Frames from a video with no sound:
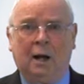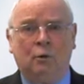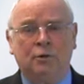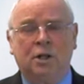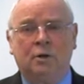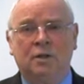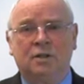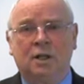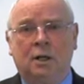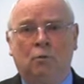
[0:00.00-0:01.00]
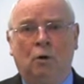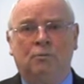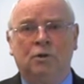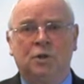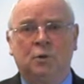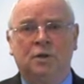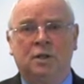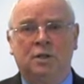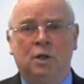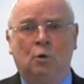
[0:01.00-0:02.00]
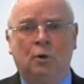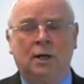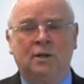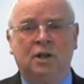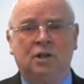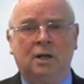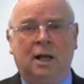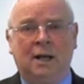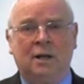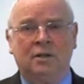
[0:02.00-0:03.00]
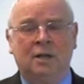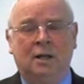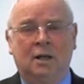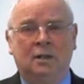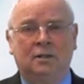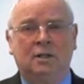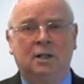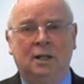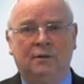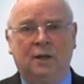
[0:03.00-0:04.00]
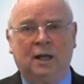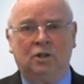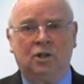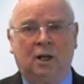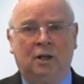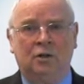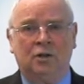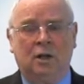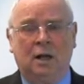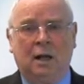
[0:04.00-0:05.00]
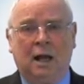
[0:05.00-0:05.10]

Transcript: And also consider what resources the organisation has to deliver that change